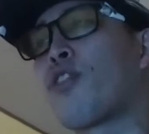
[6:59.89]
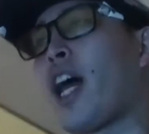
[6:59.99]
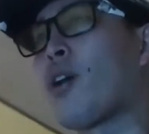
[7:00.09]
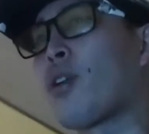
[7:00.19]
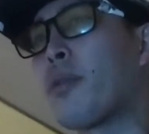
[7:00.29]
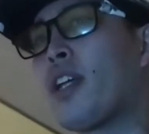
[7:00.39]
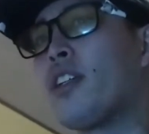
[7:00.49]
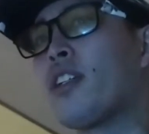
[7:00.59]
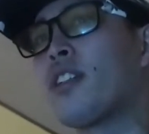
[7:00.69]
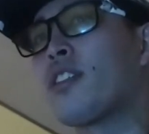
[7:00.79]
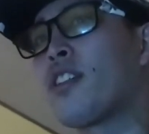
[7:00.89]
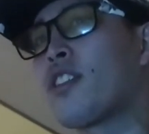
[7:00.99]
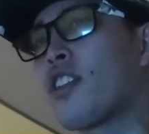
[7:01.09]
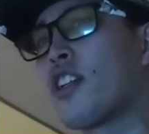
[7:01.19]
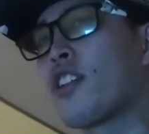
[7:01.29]
flower bendings and
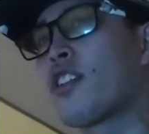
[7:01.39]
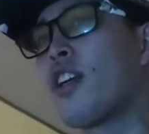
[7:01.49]
such?